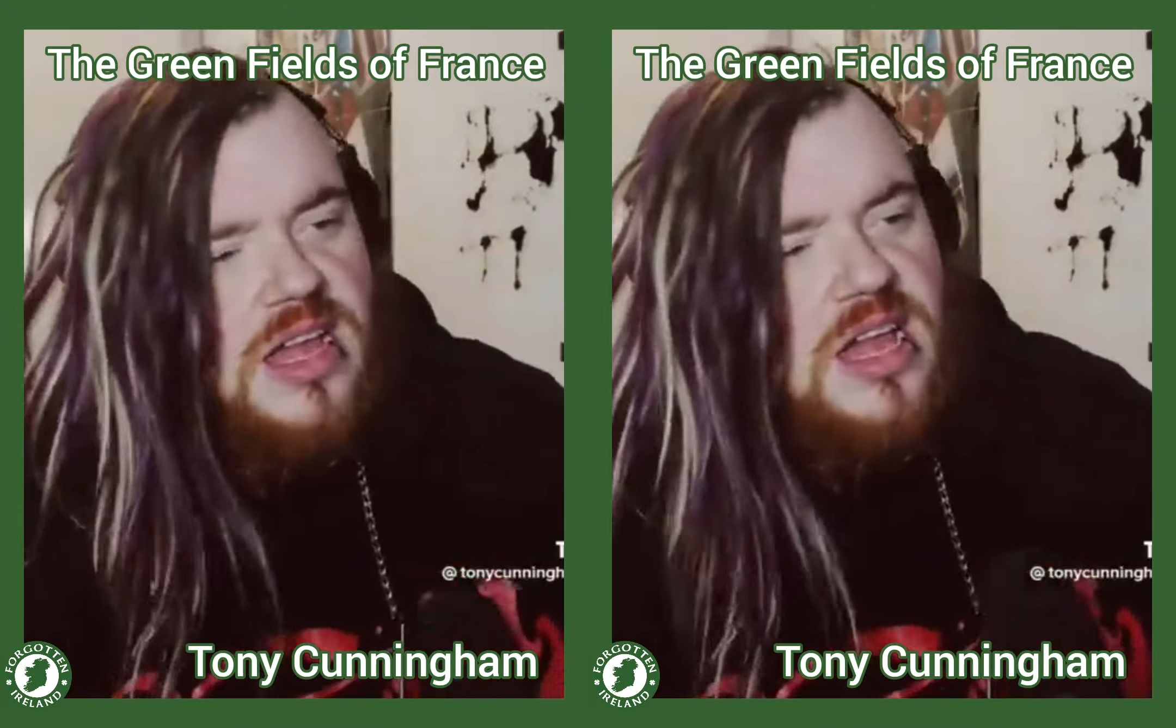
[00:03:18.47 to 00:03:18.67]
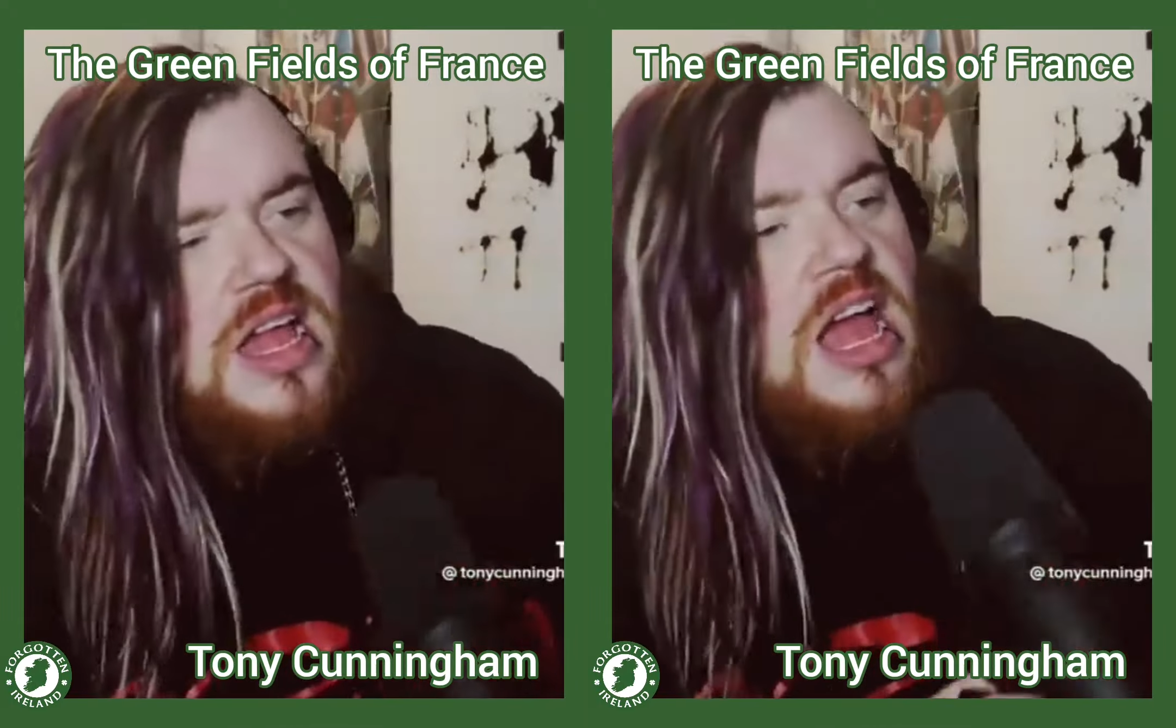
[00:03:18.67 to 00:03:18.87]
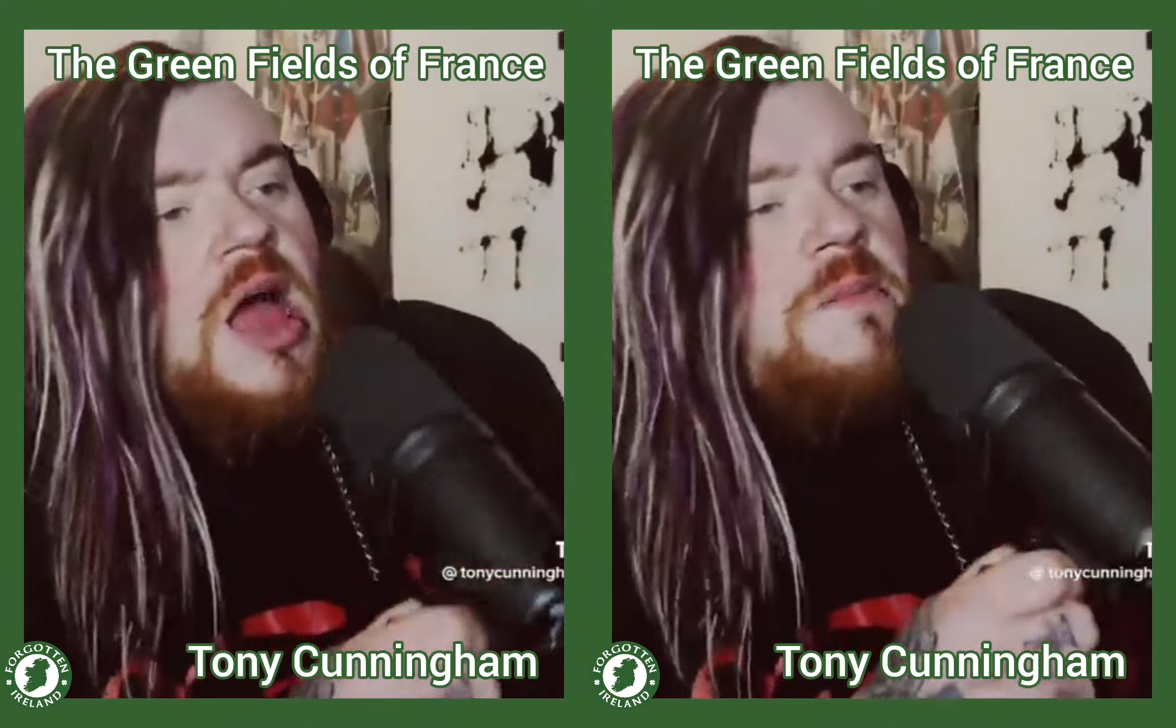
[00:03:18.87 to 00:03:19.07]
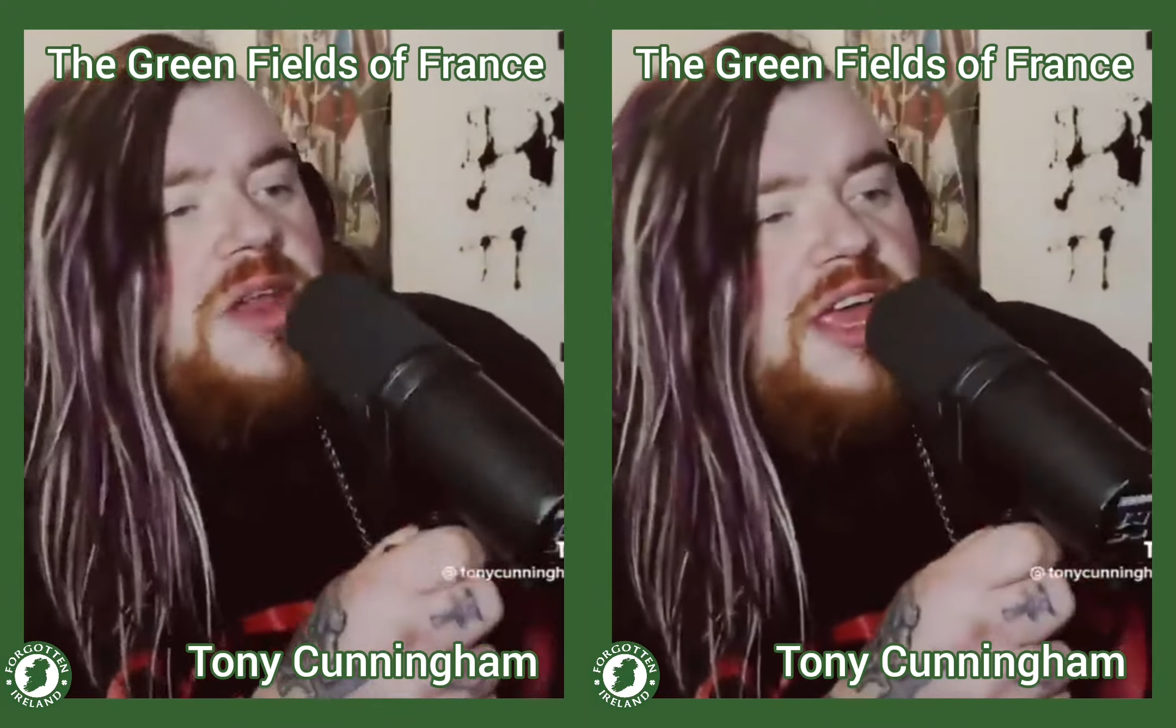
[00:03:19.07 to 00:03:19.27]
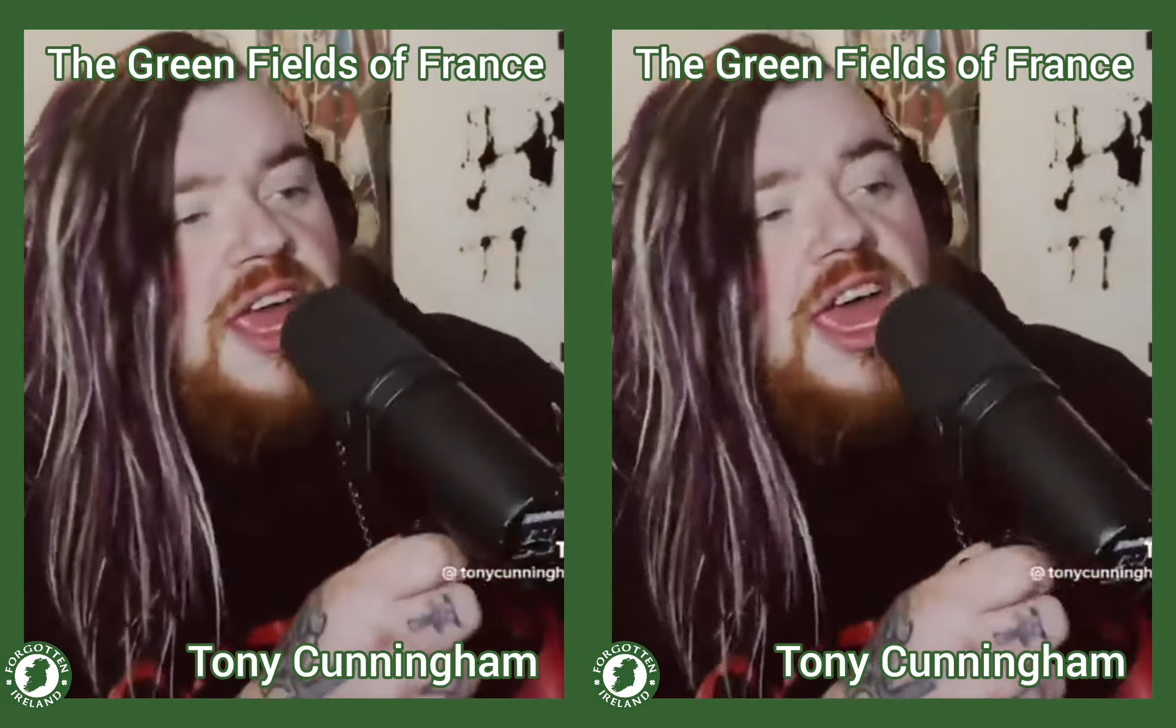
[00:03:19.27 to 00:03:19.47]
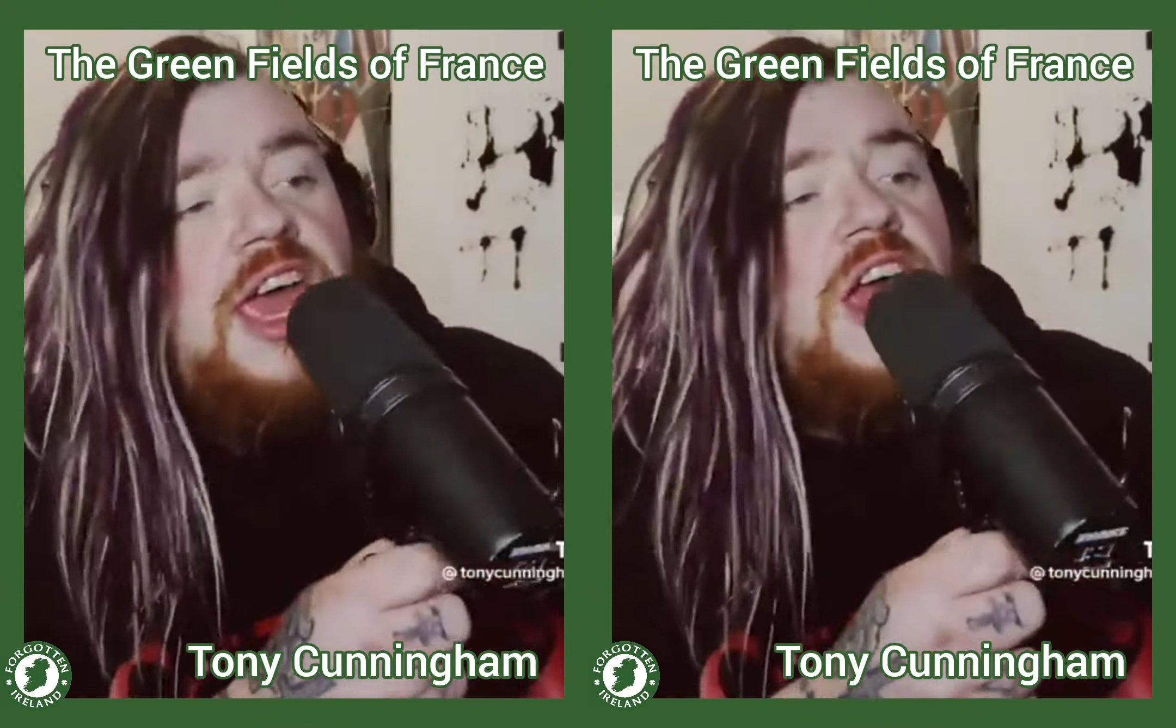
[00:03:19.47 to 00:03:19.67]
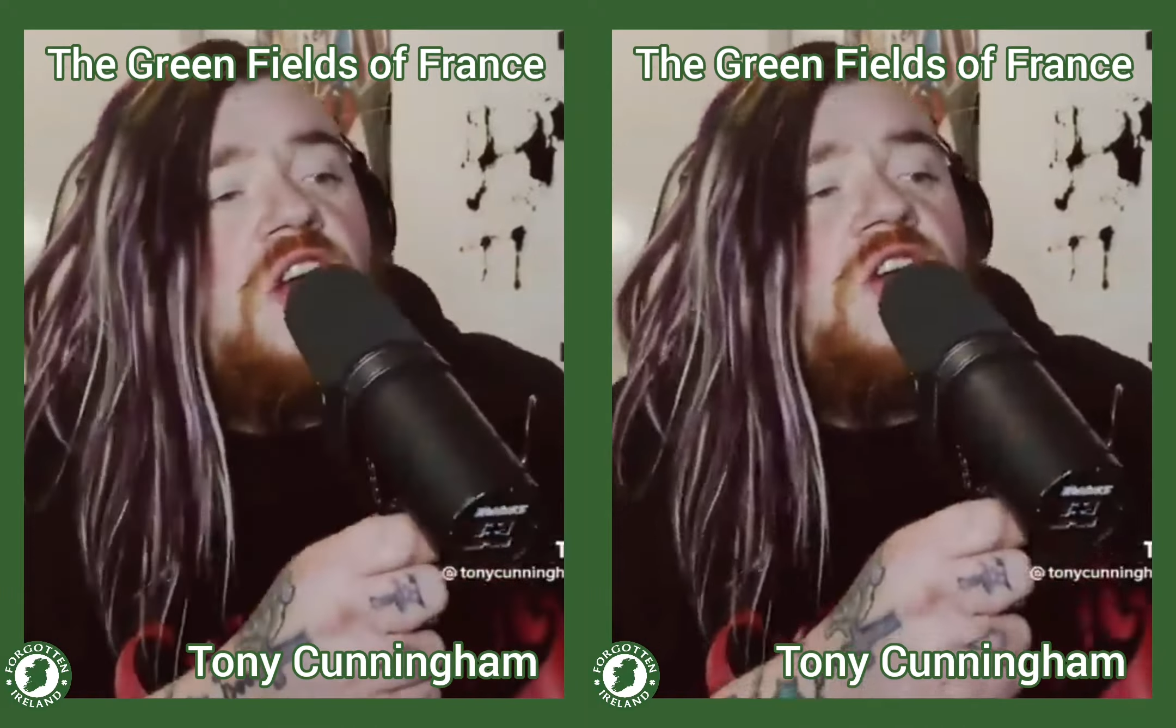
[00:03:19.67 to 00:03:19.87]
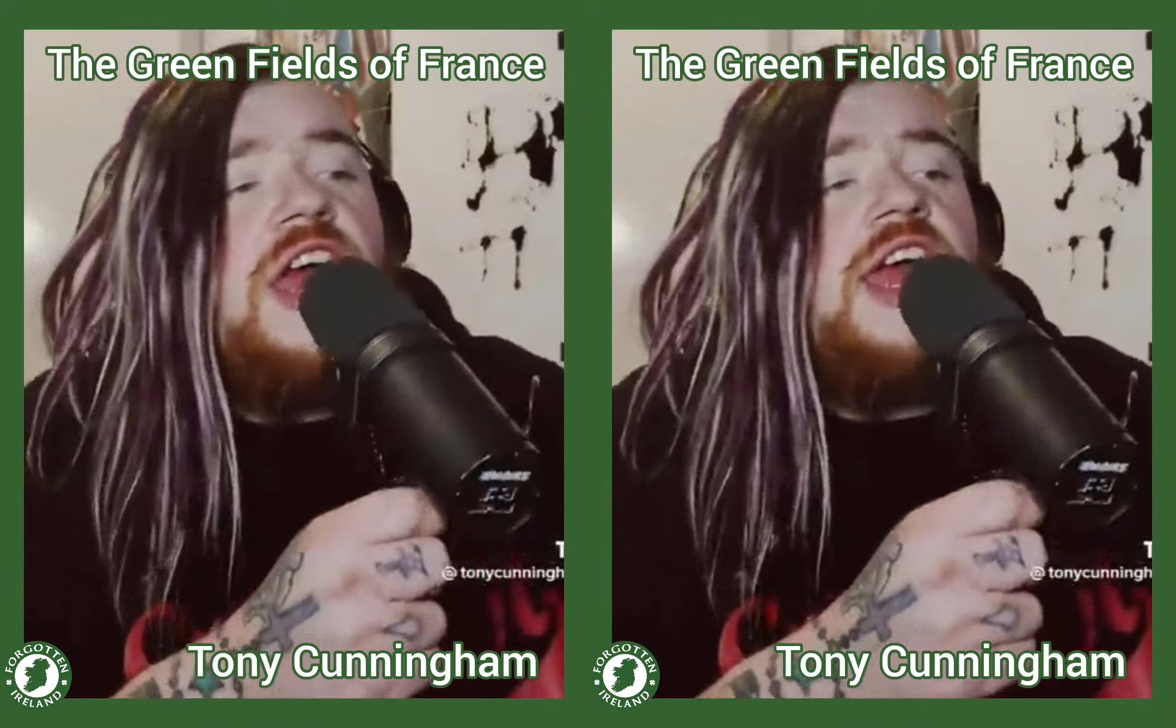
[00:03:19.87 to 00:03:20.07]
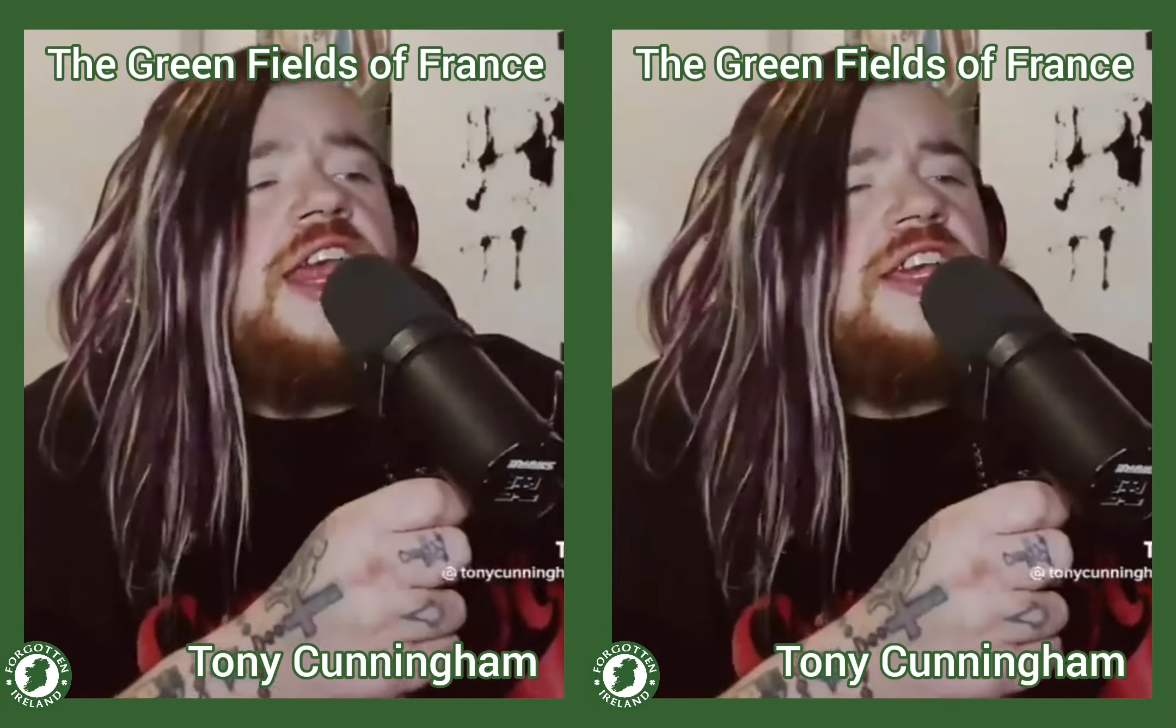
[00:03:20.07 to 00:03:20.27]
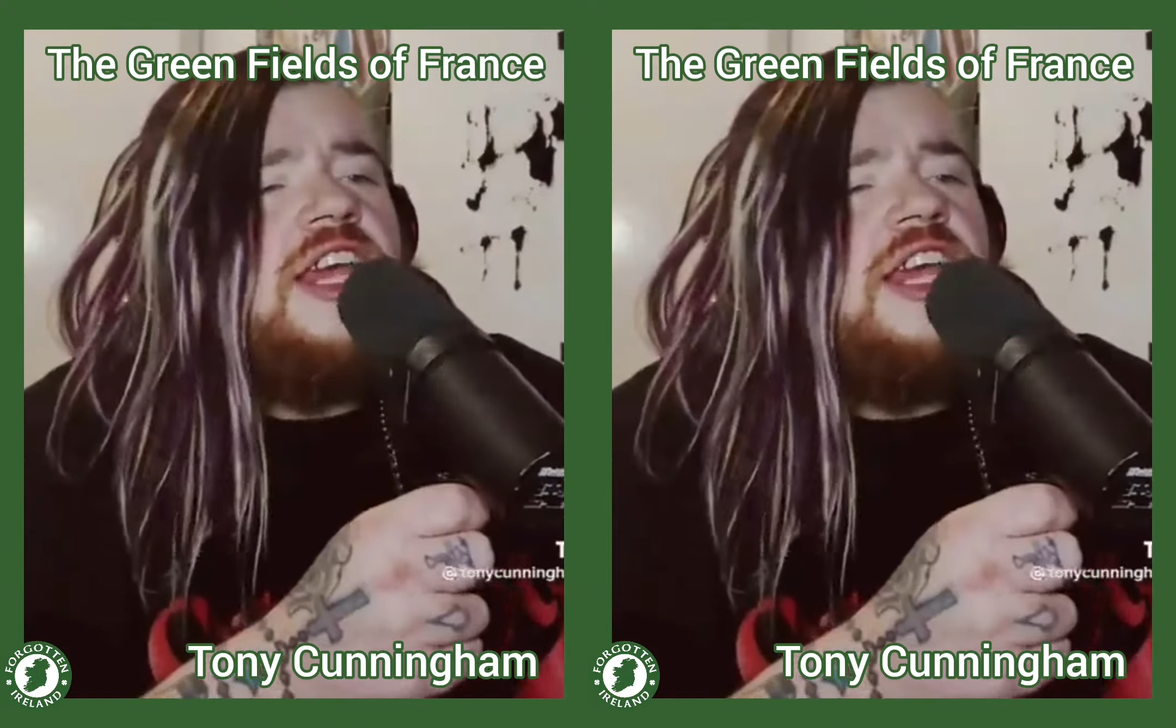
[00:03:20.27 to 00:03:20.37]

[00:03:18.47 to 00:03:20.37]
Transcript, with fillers: But here in